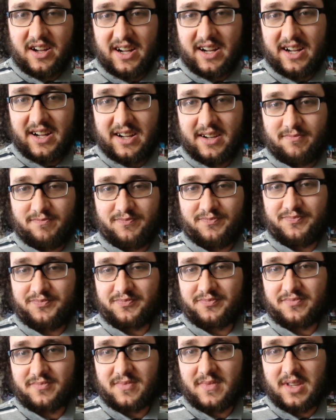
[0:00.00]
um,
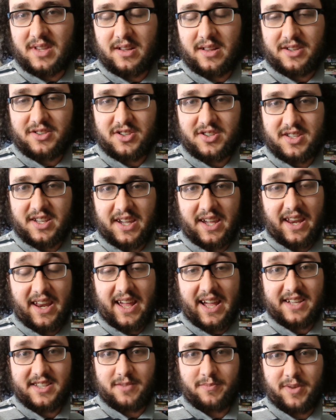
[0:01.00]
let's just say it
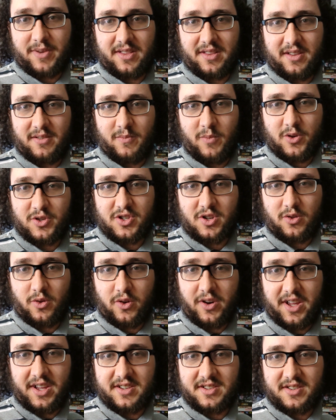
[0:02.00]
hasn't been the most
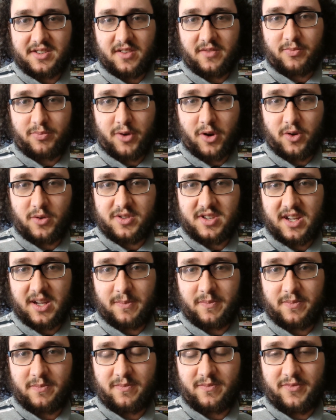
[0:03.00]
glorious of
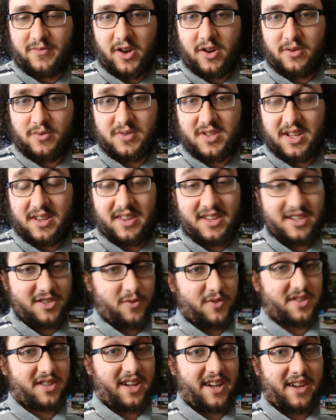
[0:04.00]
prototype phones. And this
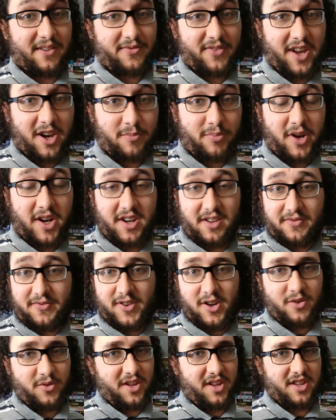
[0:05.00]
one's like a final product
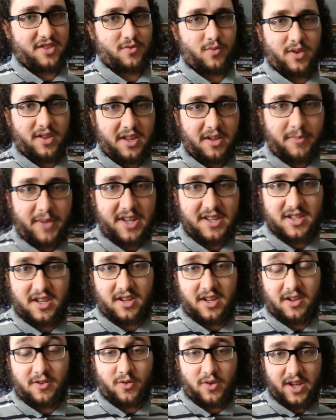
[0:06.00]
phone, and it's really
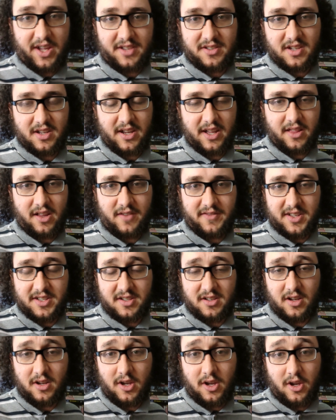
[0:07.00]
amazing and great, and I love
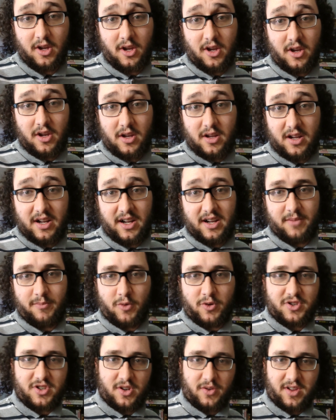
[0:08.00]
it. Uh,
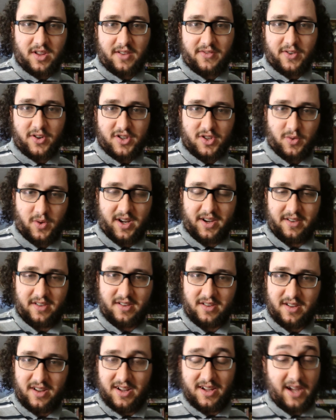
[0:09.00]
more so than the first
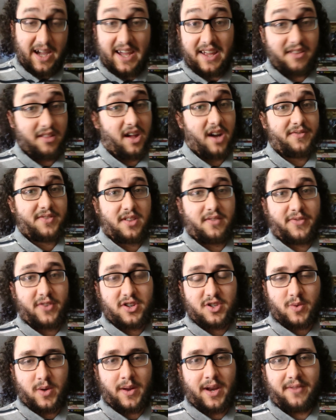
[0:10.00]
one. I loved the
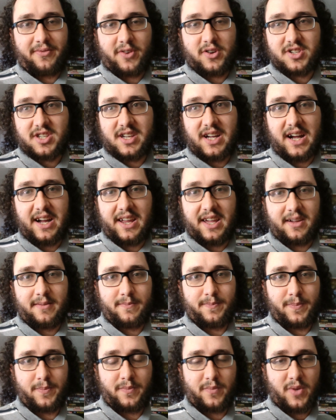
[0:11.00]
first one when I first got
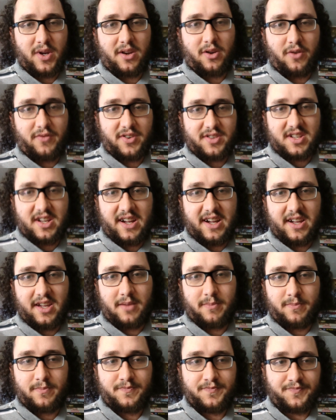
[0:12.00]
it, but over
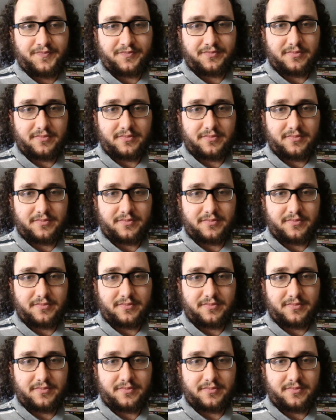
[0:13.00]
time,